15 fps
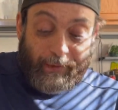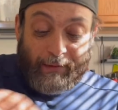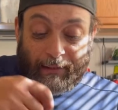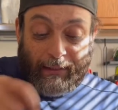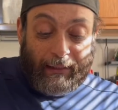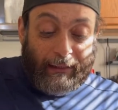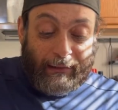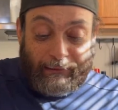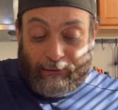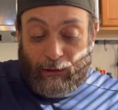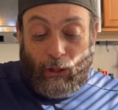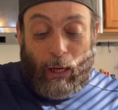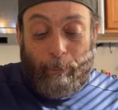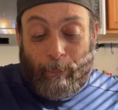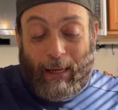
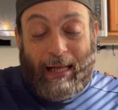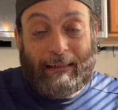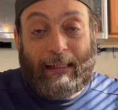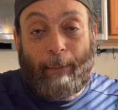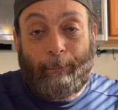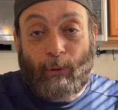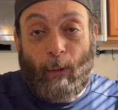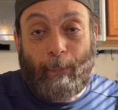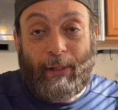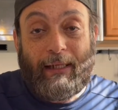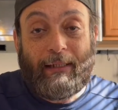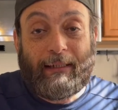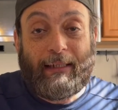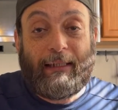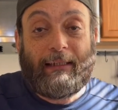Apply the proper
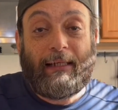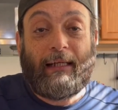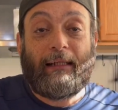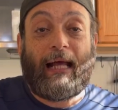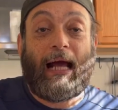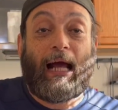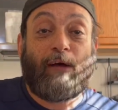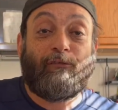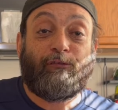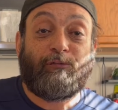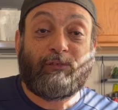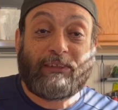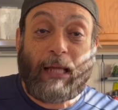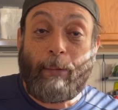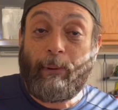ingredient. I have
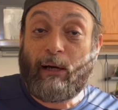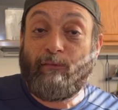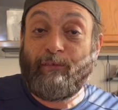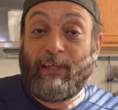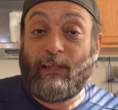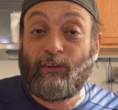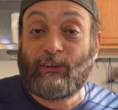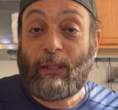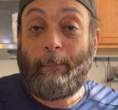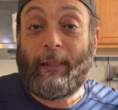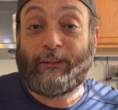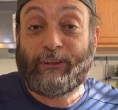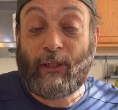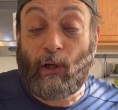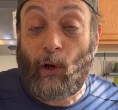several videos in my
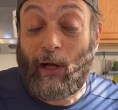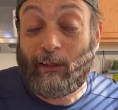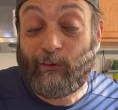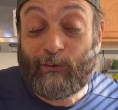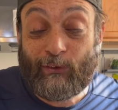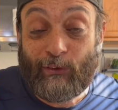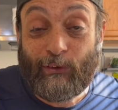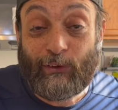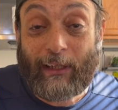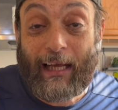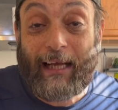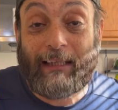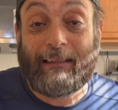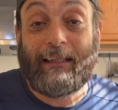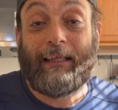channel how to do
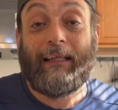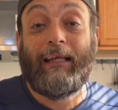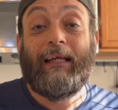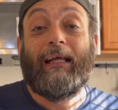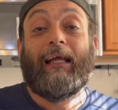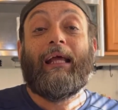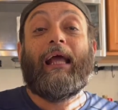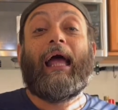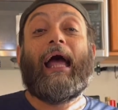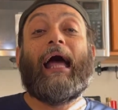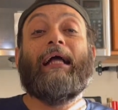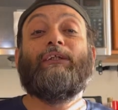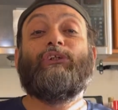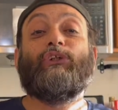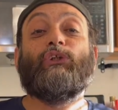that.
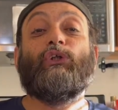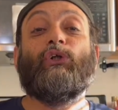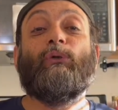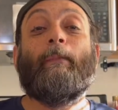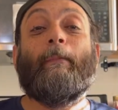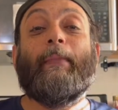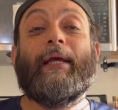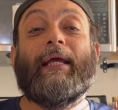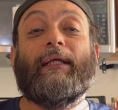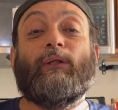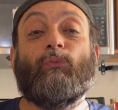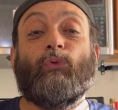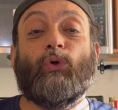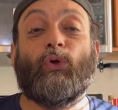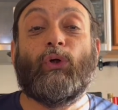And your meat
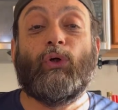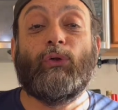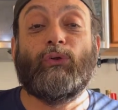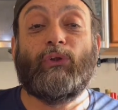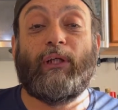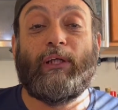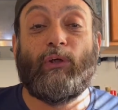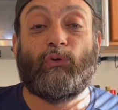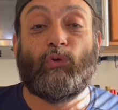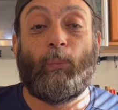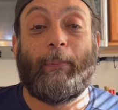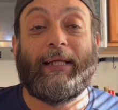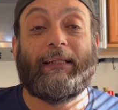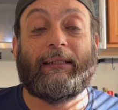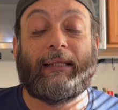will continue to
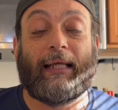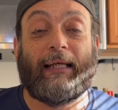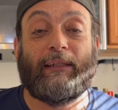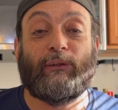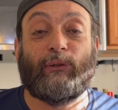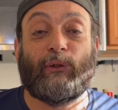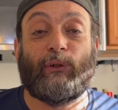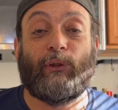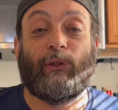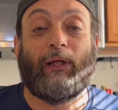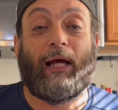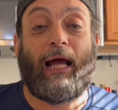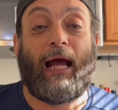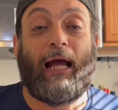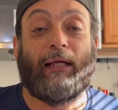be tender
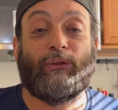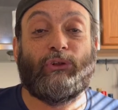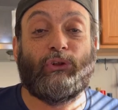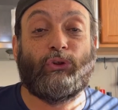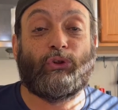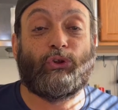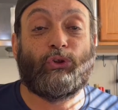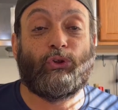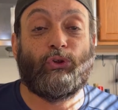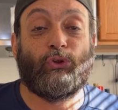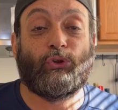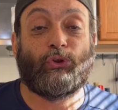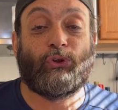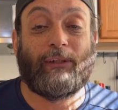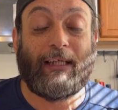and your
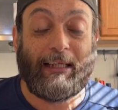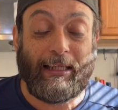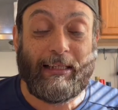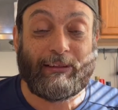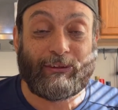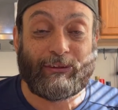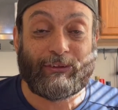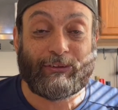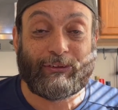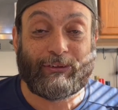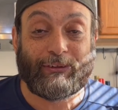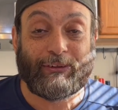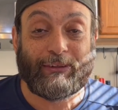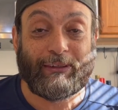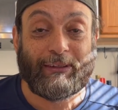stews
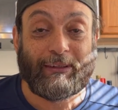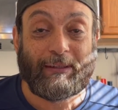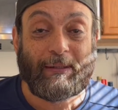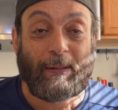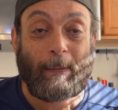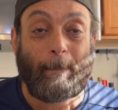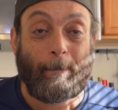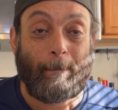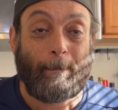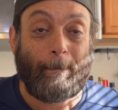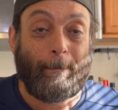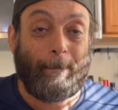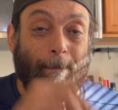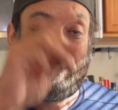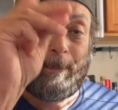delicious.
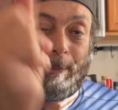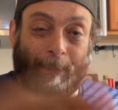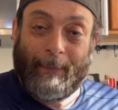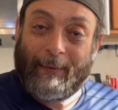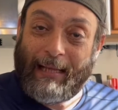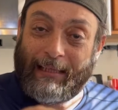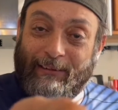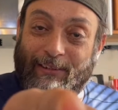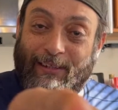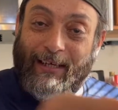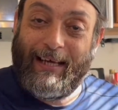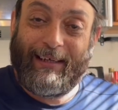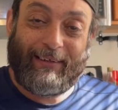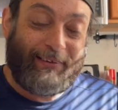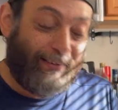Talk to you
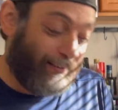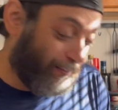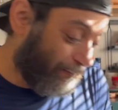later.